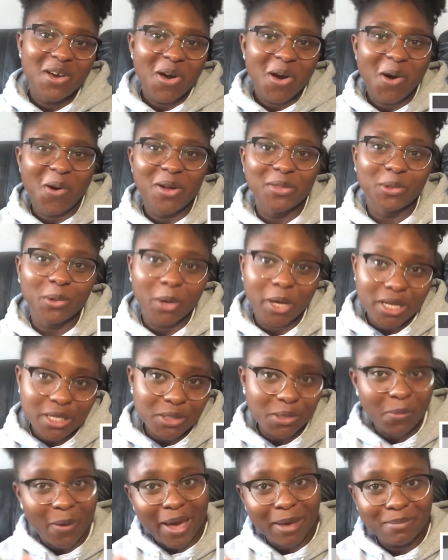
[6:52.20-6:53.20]
or on the
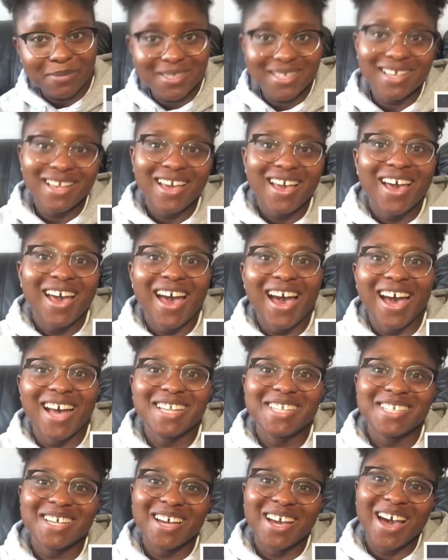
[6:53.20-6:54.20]
interwebs
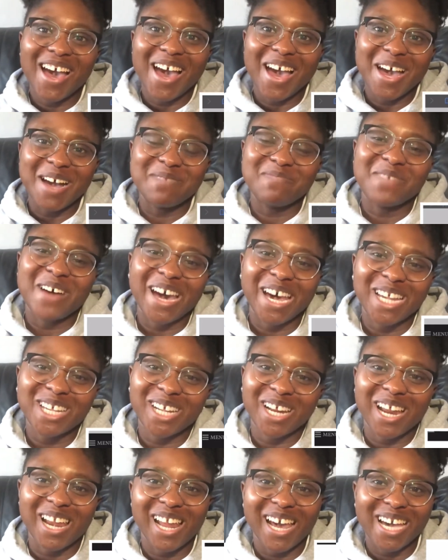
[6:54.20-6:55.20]
at
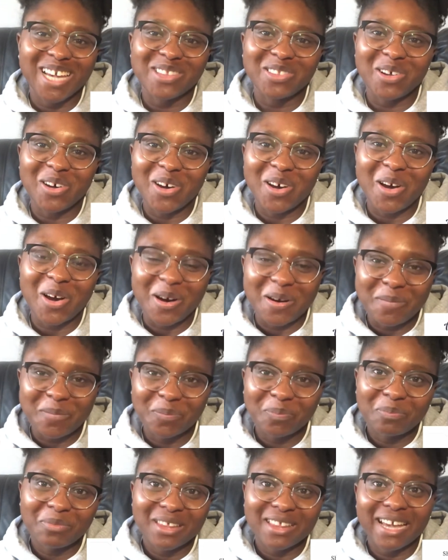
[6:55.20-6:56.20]
ishinealight.com.
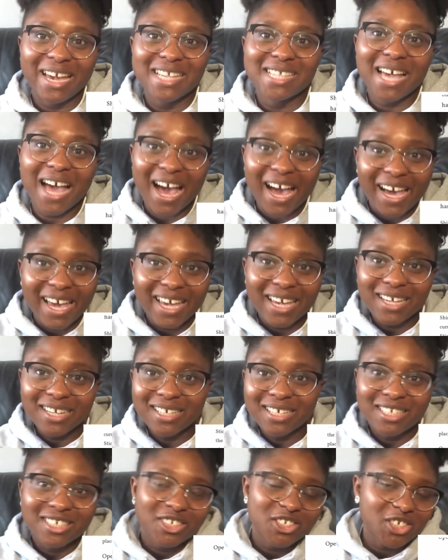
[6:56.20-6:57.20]
That
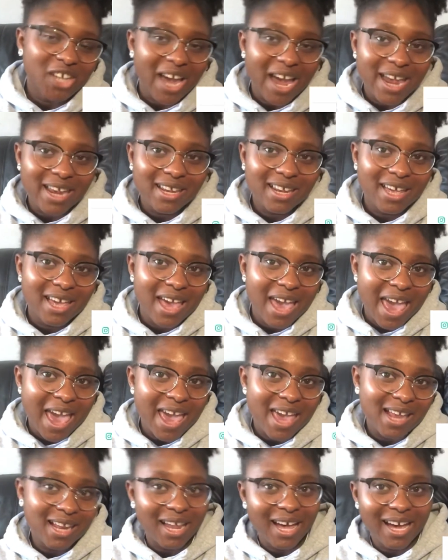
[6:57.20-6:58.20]
is
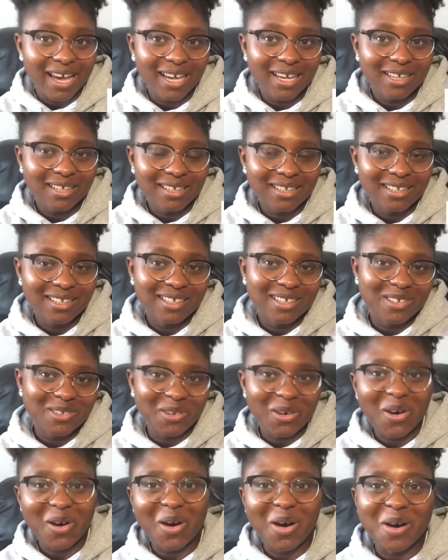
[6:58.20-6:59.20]

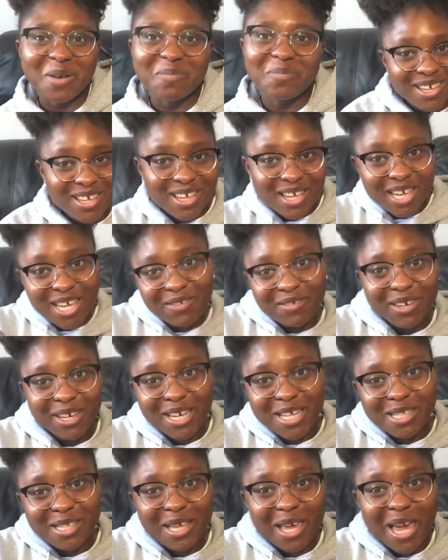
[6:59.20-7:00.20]
ishinealight.com. If you're
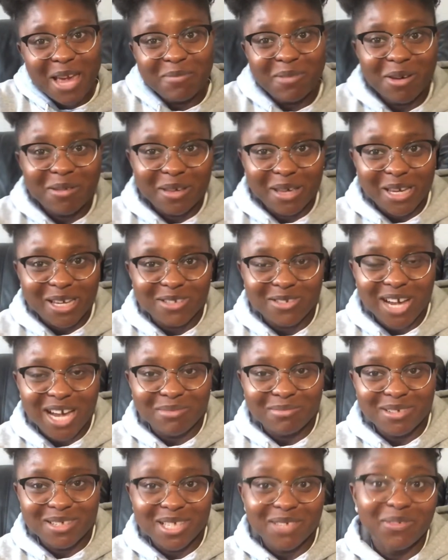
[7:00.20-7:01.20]
into K-pop,
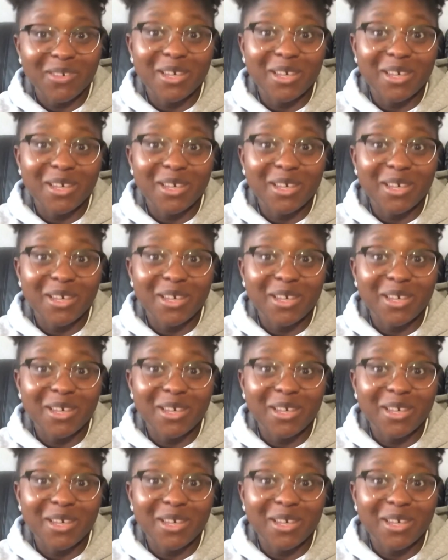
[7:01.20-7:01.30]
K-dramas, if you're